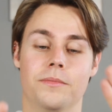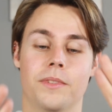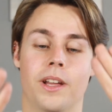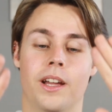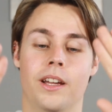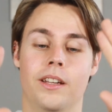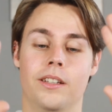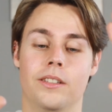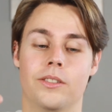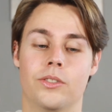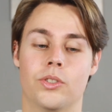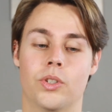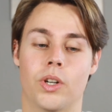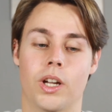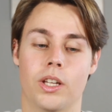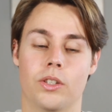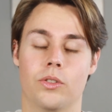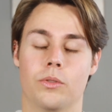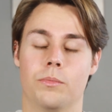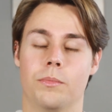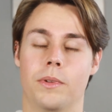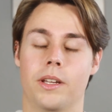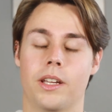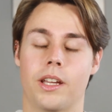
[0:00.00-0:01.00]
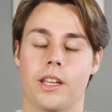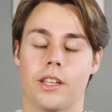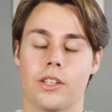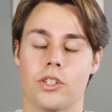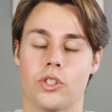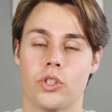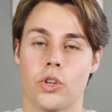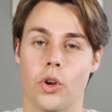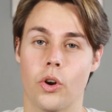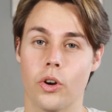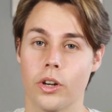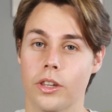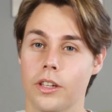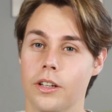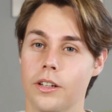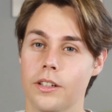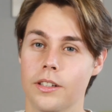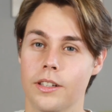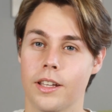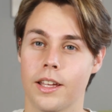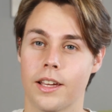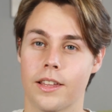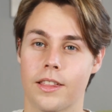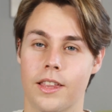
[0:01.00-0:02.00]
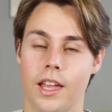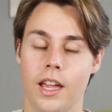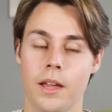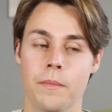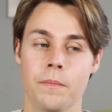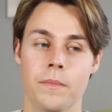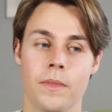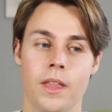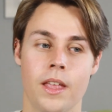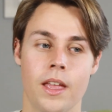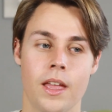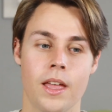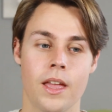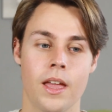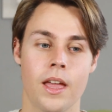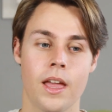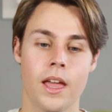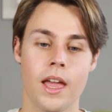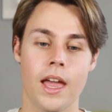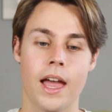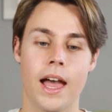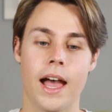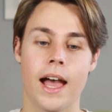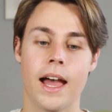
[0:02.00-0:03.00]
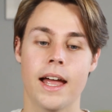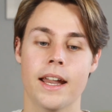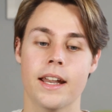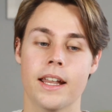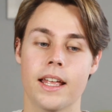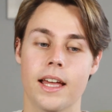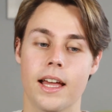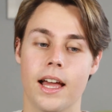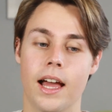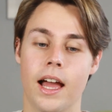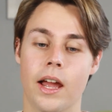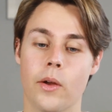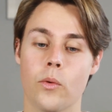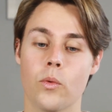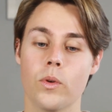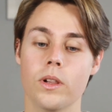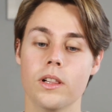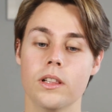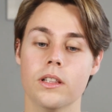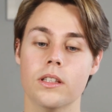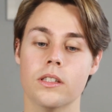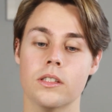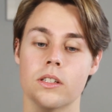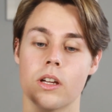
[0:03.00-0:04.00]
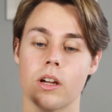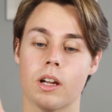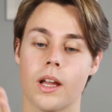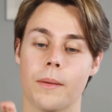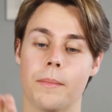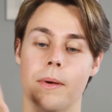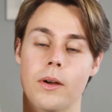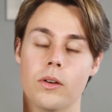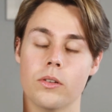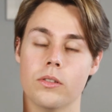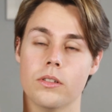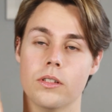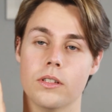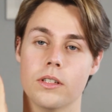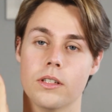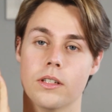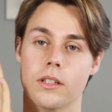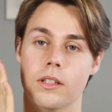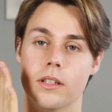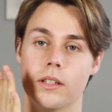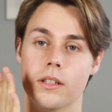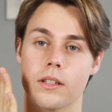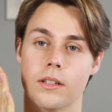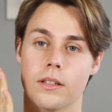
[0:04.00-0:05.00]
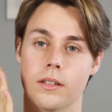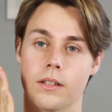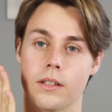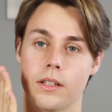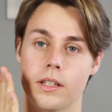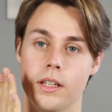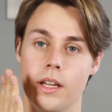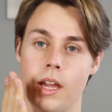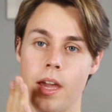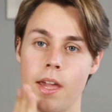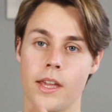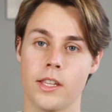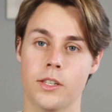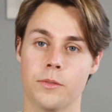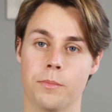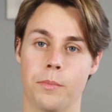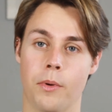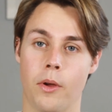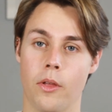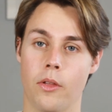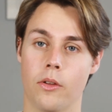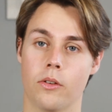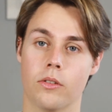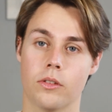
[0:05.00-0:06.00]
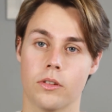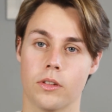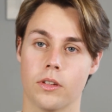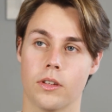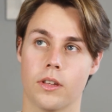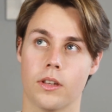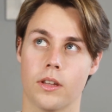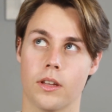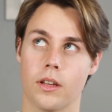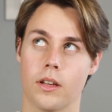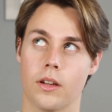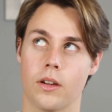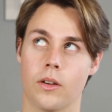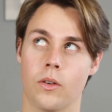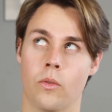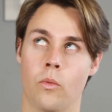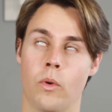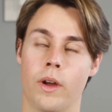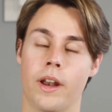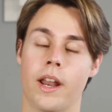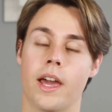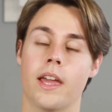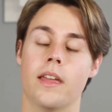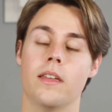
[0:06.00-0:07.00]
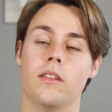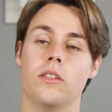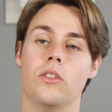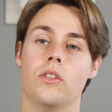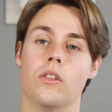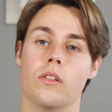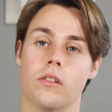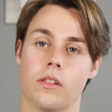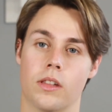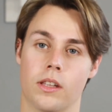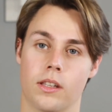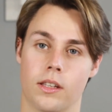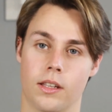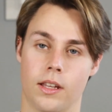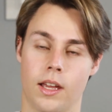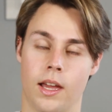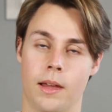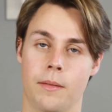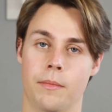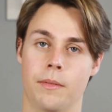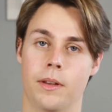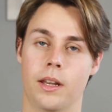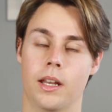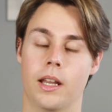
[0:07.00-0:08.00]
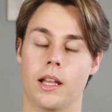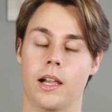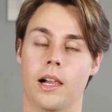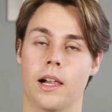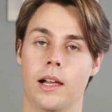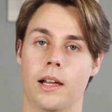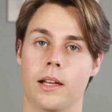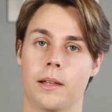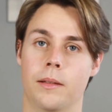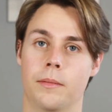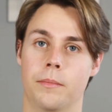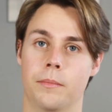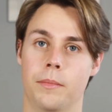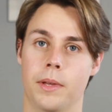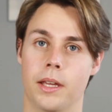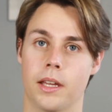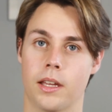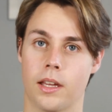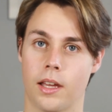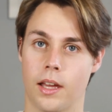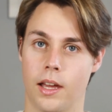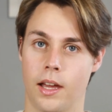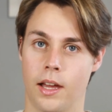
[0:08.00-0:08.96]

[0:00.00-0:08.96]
I'll try to make it shorter next time, and I will talk about each product when I use it, and I make